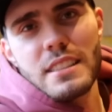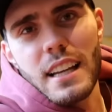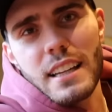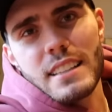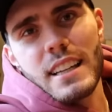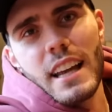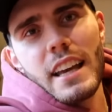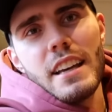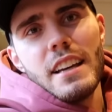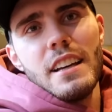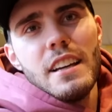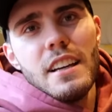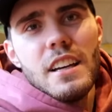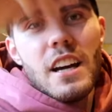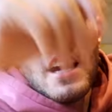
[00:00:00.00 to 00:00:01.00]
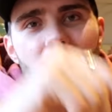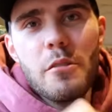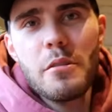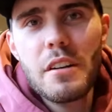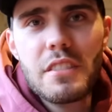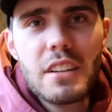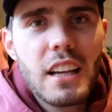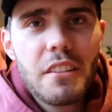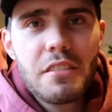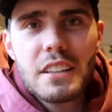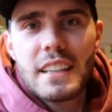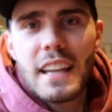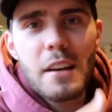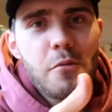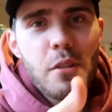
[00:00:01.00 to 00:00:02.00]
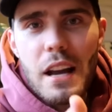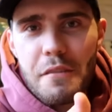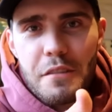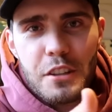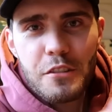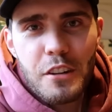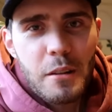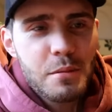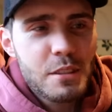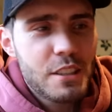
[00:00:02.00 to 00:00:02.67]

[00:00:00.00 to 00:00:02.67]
Saturday. Hope you're having a lovely day, whatever you're up